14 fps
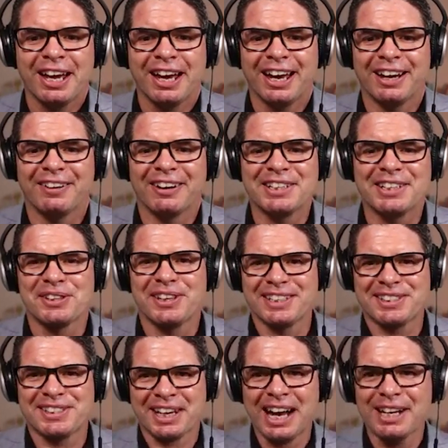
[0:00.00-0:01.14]
And right, so
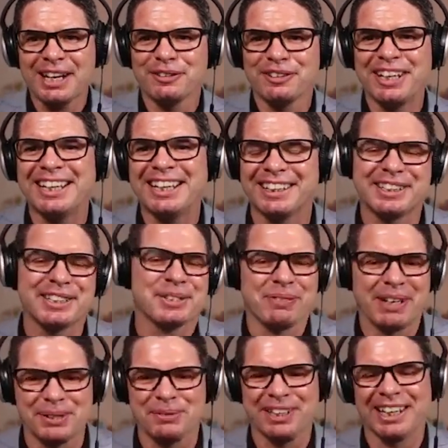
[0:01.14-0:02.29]
that's kind of, it just
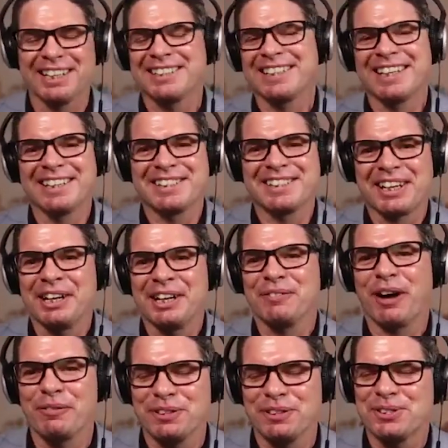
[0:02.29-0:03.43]
makes me, it's kind of
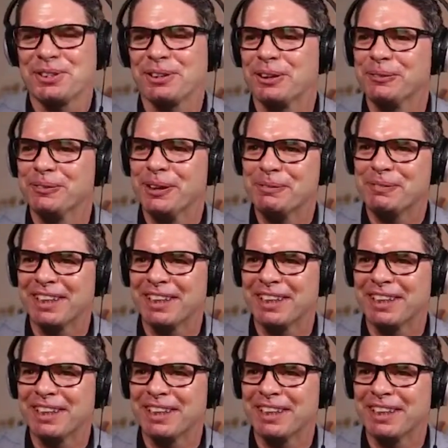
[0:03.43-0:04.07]
off this a little bit,